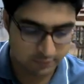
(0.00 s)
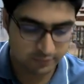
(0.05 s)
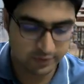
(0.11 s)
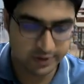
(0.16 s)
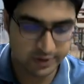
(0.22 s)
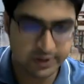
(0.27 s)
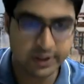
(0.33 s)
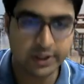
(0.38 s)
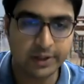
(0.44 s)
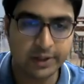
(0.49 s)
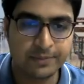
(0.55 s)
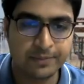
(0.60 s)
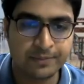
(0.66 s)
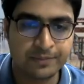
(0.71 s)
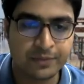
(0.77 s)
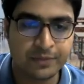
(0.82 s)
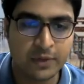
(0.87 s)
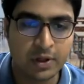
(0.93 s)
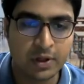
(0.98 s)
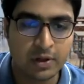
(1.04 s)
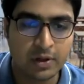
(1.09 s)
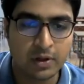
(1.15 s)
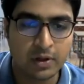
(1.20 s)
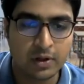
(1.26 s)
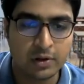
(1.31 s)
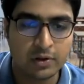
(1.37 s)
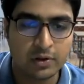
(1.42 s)
One second.
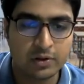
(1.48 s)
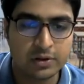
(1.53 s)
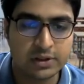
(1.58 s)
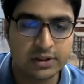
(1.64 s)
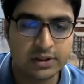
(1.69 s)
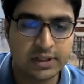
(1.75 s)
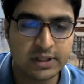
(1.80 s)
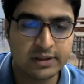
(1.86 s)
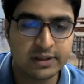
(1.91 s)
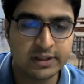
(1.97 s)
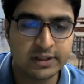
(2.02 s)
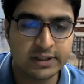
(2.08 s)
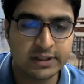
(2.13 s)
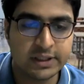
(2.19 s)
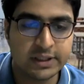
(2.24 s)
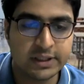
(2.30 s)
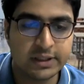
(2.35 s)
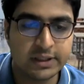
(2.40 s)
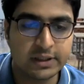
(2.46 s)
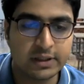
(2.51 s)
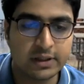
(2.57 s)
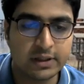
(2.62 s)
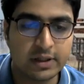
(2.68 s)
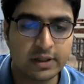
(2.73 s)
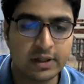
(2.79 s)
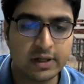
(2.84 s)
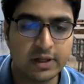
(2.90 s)
So this is the
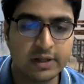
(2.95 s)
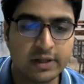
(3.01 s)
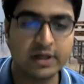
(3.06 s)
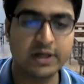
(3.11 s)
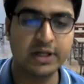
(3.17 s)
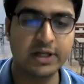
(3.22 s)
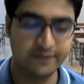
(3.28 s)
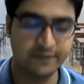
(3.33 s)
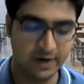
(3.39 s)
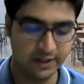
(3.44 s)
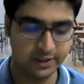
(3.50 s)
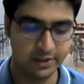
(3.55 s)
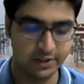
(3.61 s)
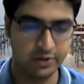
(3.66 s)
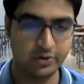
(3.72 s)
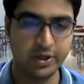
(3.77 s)
resulting vector.